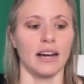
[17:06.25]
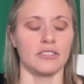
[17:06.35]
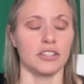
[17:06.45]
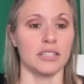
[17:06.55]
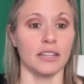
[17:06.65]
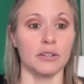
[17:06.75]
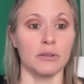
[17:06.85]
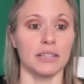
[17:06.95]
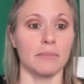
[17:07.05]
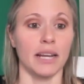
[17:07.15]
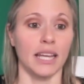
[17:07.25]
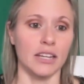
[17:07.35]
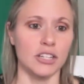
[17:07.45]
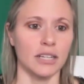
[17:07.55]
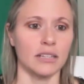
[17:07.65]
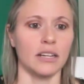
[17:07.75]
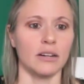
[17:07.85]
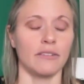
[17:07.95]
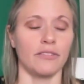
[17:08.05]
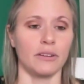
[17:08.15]
Just like dosing medication,
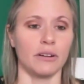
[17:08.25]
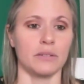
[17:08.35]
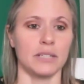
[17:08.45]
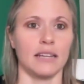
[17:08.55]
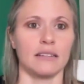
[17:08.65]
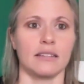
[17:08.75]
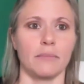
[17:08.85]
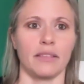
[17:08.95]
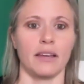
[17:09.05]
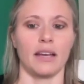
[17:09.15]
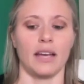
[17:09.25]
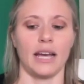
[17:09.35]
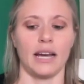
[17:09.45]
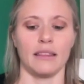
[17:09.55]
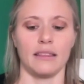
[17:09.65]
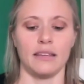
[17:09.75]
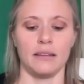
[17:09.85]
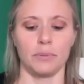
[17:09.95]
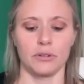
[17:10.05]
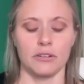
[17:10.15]
if you don't take something at the
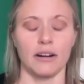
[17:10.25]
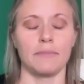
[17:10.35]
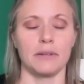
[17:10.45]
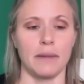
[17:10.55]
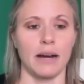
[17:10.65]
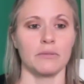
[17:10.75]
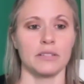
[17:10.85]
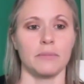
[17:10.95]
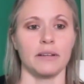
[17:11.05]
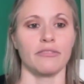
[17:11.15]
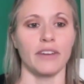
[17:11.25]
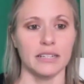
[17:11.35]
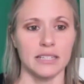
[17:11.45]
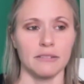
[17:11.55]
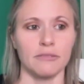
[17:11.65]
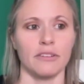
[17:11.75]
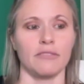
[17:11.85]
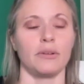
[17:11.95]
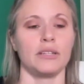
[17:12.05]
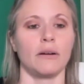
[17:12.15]
prescribed amount to be effective, if
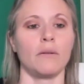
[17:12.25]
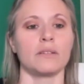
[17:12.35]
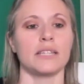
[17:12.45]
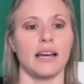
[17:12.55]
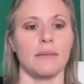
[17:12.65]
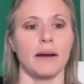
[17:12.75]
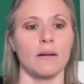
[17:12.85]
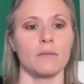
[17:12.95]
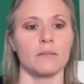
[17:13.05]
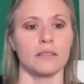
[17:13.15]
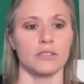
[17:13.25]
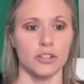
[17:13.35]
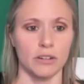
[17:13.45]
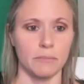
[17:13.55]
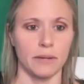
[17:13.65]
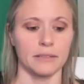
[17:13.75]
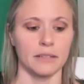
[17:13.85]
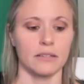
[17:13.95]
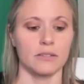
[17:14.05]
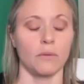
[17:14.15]
we don't time out the treatment
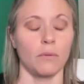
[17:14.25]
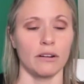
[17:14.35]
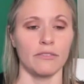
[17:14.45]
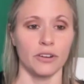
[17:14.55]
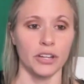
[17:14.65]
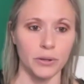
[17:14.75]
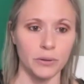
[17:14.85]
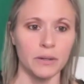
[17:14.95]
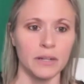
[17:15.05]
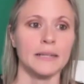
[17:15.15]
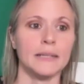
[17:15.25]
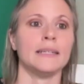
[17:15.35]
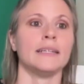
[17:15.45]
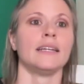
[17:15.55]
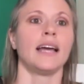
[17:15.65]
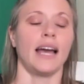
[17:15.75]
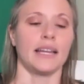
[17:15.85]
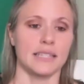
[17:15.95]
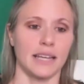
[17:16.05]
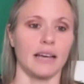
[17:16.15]
to work for you and
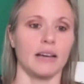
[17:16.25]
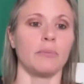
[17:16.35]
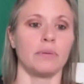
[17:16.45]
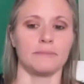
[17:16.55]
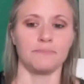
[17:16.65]
to help